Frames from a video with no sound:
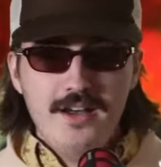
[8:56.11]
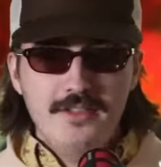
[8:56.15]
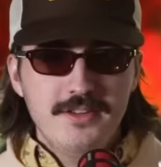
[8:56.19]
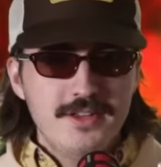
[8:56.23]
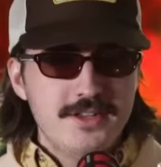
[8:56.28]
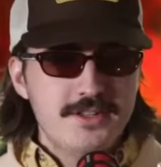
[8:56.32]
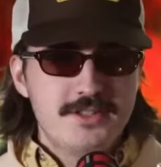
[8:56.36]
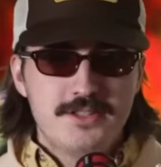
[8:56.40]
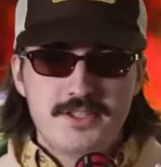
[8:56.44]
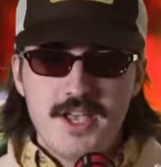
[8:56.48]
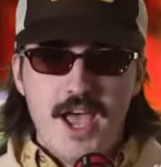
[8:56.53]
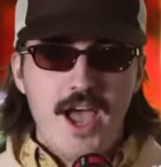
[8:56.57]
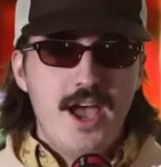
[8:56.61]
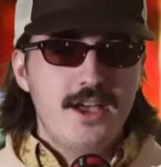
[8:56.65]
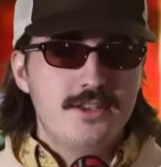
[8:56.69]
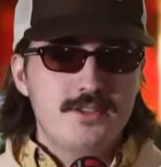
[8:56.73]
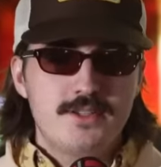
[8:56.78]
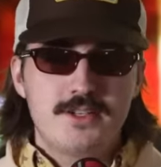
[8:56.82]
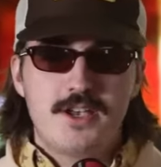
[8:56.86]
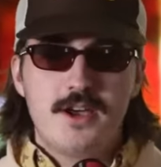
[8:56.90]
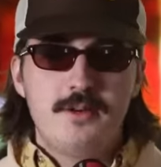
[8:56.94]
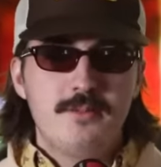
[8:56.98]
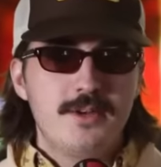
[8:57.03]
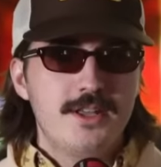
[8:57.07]
Like Zach's
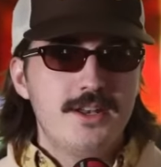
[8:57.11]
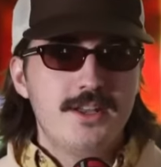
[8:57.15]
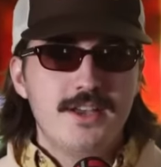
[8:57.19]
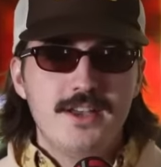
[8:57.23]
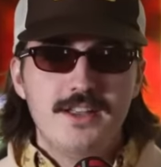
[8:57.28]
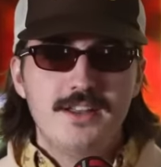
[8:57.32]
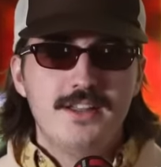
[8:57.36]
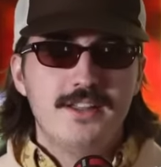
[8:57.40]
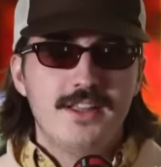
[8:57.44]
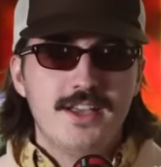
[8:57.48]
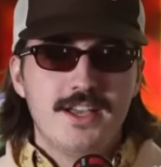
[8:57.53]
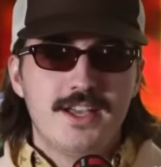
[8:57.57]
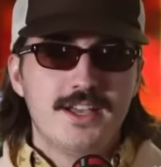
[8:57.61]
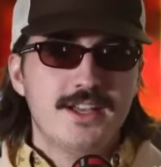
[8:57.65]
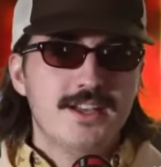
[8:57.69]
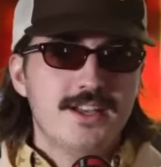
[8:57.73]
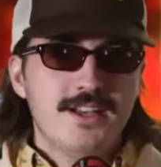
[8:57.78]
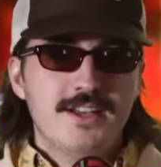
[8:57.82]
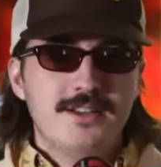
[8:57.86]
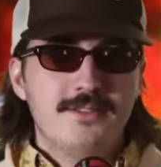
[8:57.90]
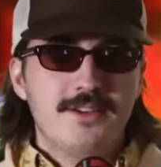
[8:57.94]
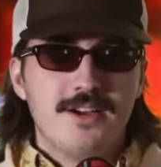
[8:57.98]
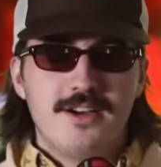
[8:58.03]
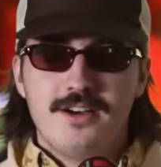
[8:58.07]
coming in. Like,
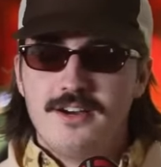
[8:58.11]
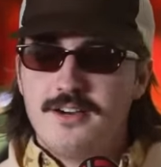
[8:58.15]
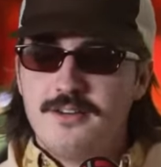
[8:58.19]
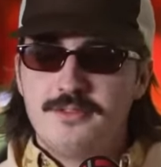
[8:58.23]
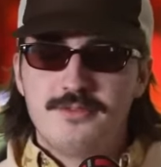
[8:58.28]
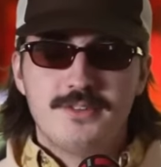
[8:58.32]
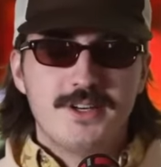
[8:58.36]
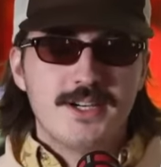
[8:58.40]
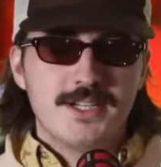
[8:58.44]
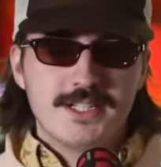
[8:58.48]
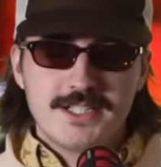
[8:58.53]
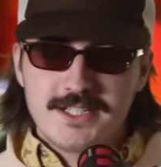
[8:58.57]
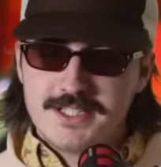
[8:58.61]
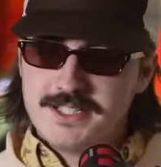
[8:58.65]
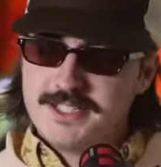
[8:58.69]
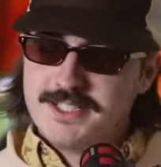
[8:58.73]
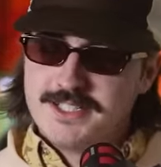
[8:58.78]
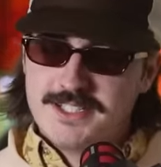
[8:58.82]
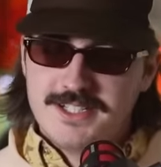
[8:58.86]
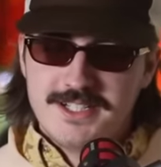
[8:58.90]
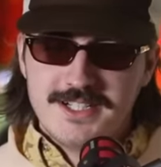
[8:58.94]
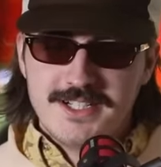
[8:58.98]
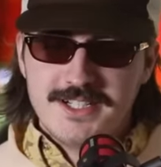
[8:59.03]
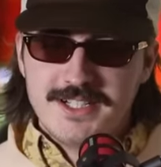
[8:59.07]
oh fuck.
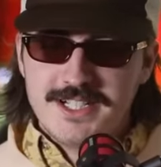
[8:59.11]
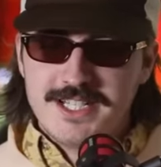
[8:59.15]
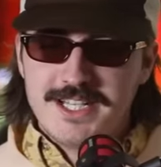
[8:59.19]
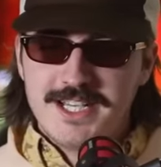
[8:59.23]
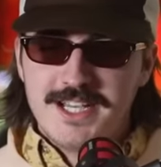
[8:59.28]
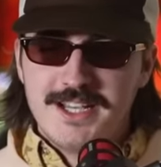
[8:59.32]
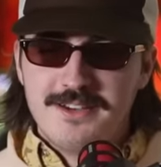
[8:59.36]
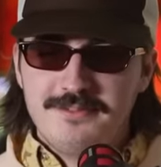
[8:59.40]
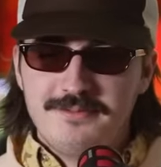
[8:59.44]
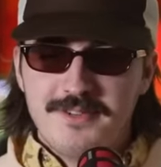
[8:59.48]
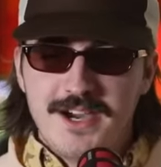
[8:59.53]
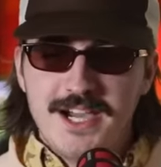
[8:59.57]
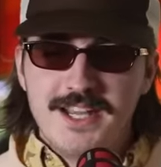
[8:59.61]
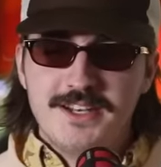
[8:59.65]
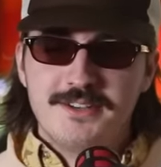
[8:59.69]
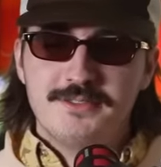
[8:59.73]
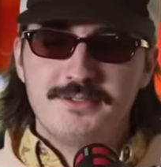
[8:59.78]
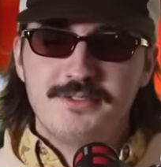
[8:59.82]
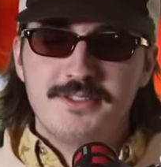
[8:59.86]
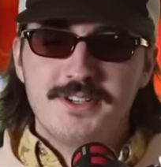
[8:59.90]
Like, okay, I might have